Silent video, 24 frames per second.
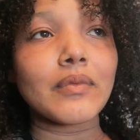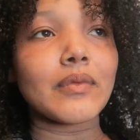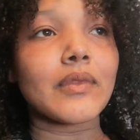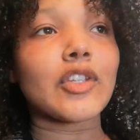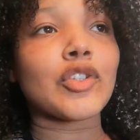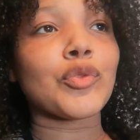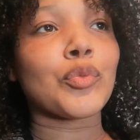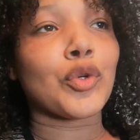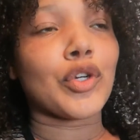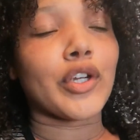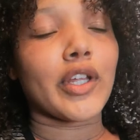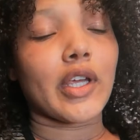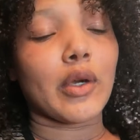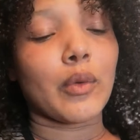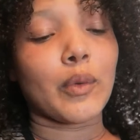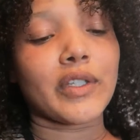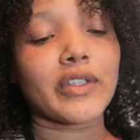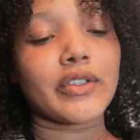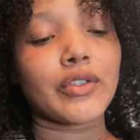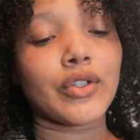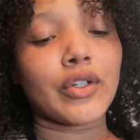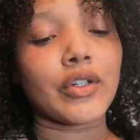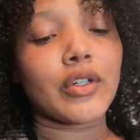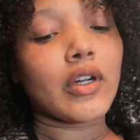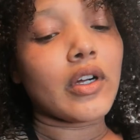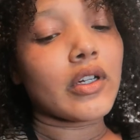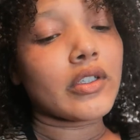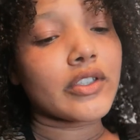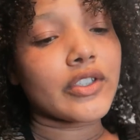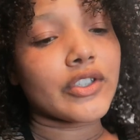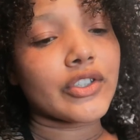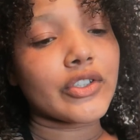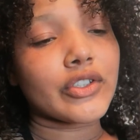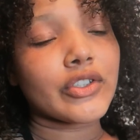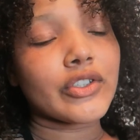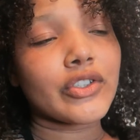This morning I went to the
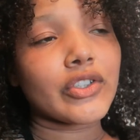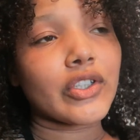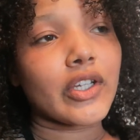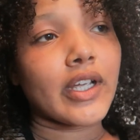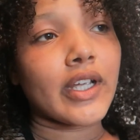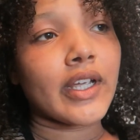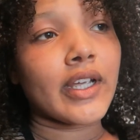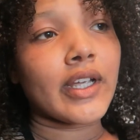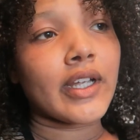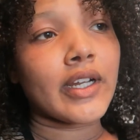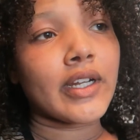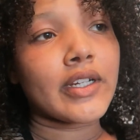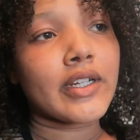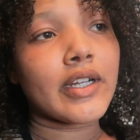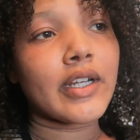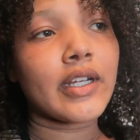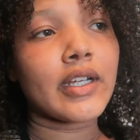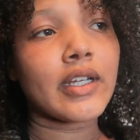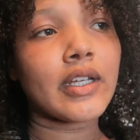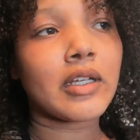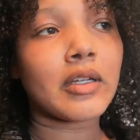doctor's and